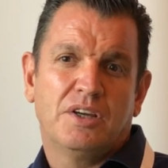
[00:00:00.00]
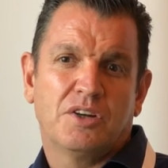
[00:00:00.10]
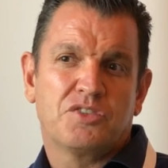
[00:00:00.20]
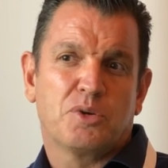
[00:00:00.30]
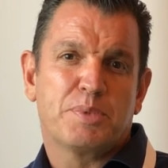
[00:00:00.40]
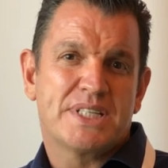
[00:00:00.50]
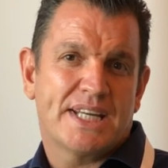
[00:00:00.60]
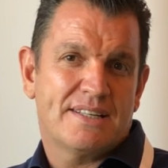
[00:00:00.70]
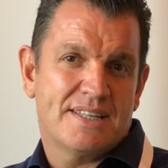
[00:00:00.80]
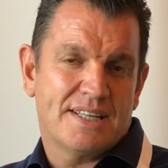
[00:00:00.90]
You know, so
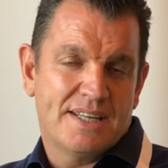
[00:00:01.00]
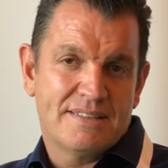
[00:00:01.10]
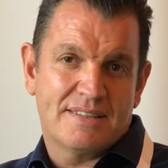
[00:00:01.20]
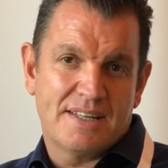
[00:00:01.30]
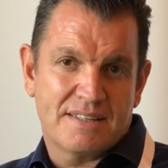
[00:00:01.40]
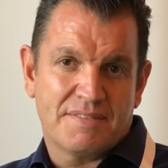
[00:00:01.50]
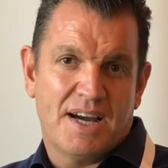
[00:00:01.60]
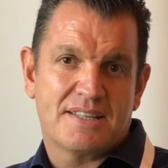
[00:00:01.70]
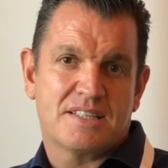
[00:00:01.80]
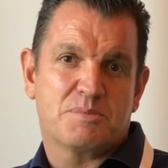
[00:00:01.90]
protecting internet
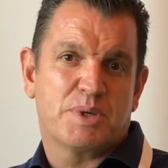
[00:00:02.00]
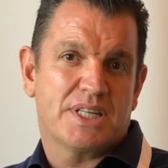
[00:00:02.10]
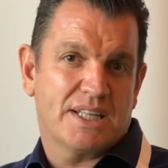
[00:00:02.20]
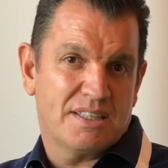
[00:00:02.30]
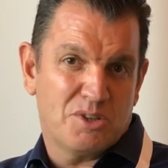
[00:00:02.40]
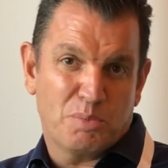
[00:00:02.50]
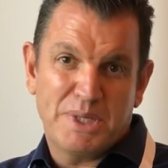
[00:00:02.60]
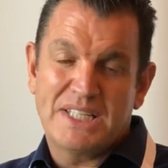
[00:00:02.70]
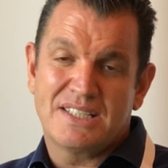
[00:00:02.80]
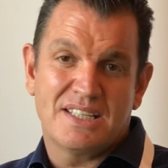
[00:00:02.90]
devices, protecting your
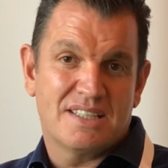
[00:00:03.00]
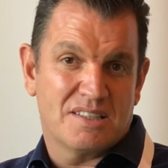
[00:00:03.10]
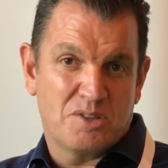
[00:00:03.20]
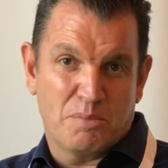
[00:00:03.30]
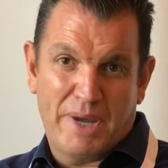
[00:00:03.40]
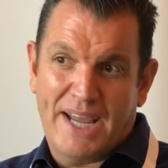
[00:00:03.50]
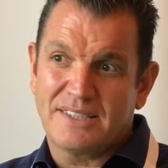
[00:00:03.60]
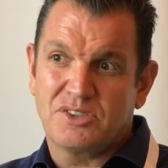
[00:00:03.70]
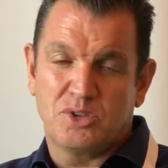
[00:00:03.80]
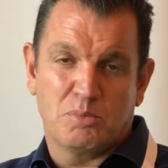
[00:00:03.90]
PCs and your
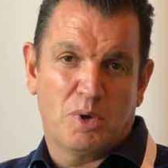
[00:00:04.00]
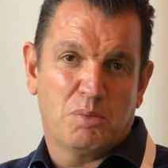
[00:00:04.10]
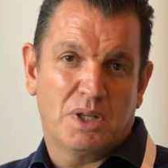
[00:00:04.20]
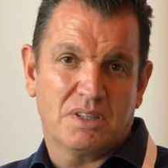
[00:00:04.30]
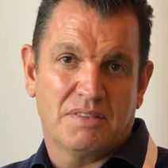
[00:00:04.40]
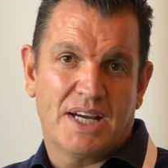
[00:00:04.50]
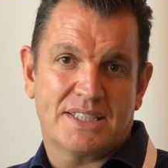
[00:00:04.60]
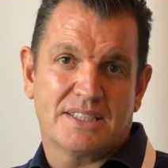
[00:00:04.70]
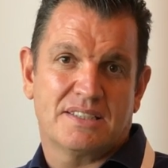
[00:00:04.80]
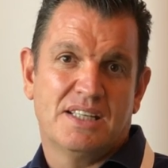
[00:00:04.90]
Macs and your mobile
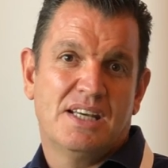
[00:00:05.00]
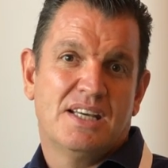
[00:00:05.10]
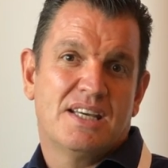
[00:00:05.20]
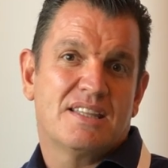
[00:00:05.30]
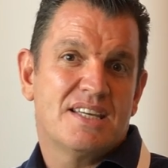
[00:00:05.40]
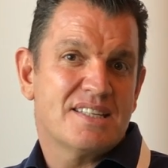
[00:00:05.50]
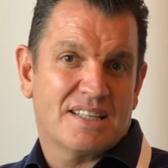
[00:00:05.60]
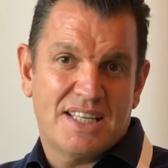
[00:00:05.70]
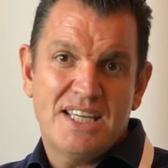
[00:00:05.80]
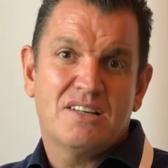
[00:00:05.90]
devices, these are
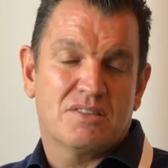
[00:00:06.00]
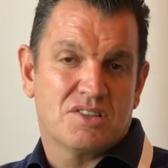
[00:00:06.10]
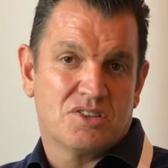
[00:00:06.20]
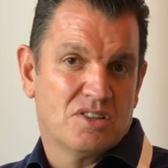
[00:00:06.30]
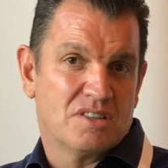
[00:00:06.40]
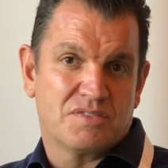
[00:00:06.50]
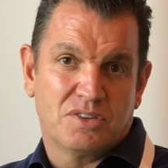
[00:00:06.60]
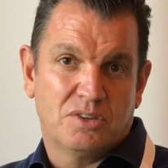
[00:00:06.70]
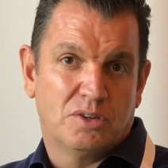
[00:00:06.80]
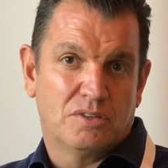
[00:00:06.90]
key concerns
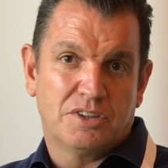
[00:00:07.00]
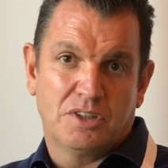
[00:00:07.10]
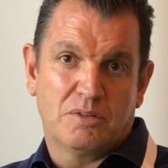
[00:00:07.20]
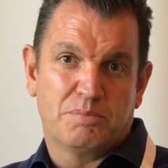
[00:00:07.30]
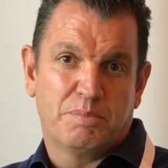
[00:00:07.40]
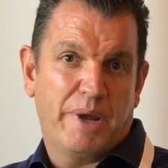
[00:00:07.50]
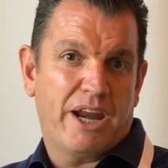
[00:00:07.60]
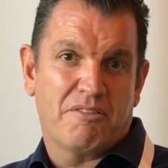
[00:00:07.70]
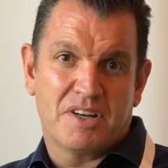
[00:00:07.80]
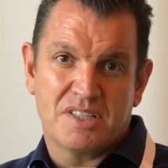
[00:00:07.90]
for, you know,
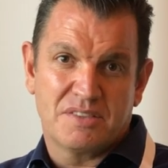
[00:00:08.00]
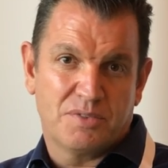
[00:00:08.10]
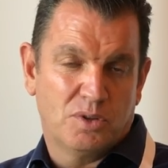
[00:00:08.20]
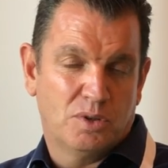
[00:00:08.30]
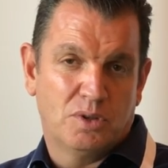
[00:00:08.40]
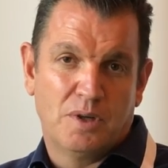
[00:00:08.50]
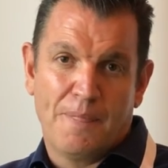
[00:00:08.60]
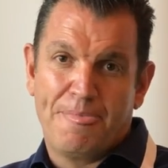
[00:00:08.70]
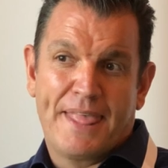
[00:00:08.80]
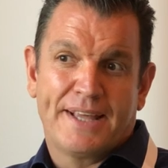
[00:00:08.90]
parents, for
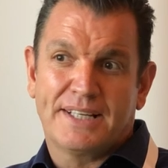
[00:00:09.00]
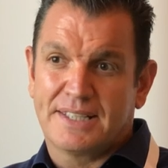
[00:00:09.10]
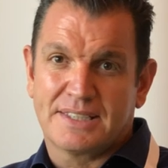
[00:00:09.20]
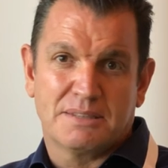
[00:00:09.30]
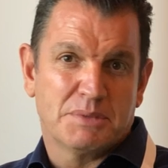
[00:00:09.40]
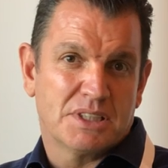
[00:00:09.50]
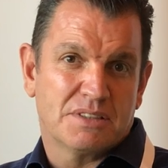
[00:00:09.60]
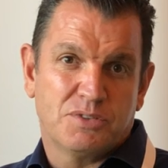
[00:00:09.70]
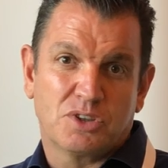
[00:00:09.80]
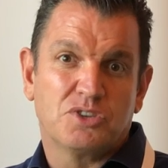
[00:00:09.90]

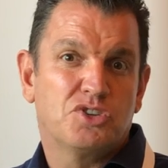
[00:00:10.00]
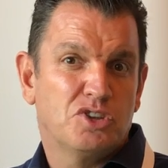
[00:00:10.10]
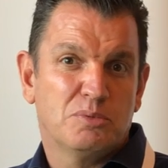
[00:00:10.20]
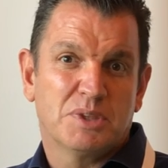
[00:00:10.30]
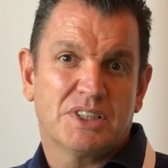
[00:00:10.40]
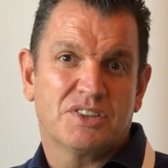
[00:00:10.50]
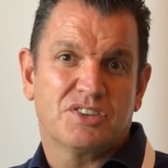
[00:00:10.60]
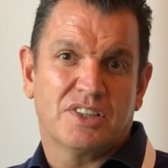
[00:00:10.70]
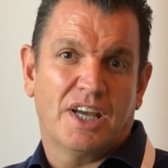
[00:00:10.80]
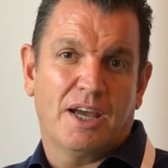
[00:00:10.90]
customers, for
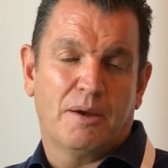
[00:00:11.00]
consumers.